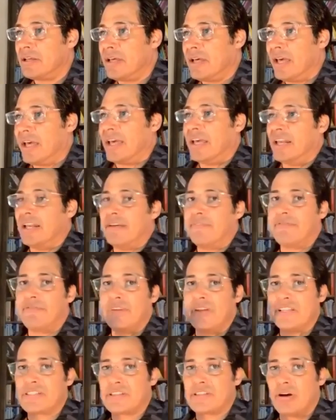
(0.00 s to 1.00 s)
And if
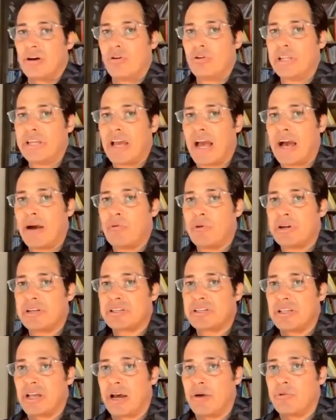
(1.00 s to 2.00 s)
it's only, I want
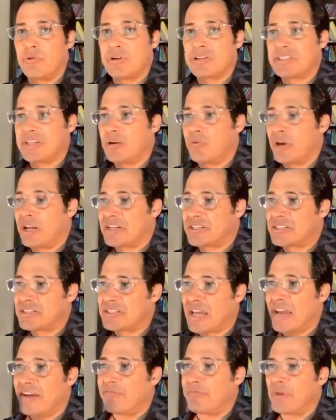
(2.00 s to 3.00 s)
to see a way to
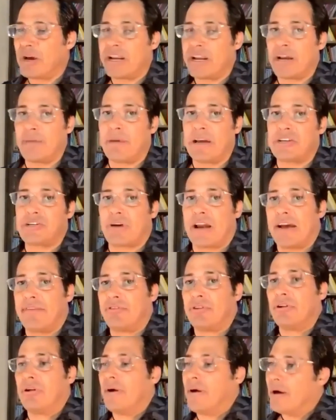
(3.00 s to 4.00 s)
save money on my
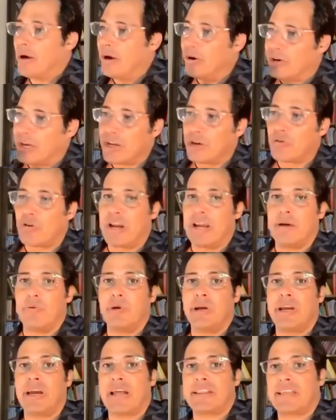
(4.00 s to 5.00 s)
travel. Okay, great.
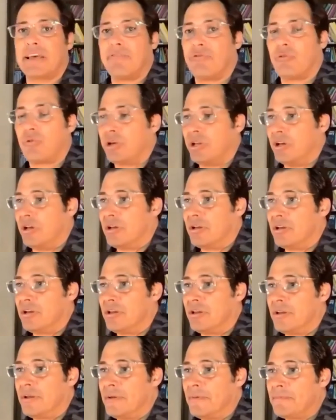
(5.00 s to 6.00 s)
We got that for you.
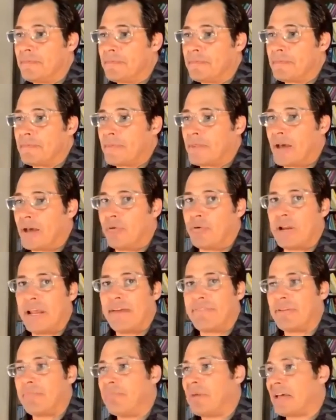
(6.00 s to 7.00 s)
I want to
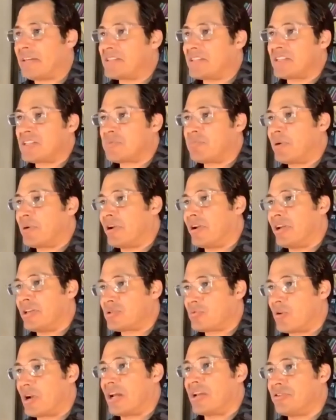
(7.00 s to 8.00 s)
have the best
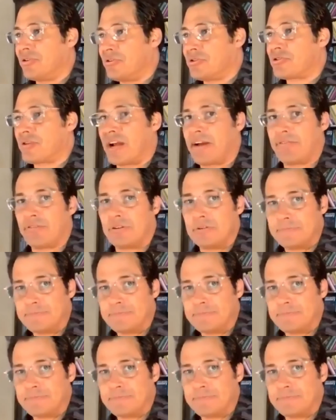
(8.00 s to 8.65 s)
experience when I do travel.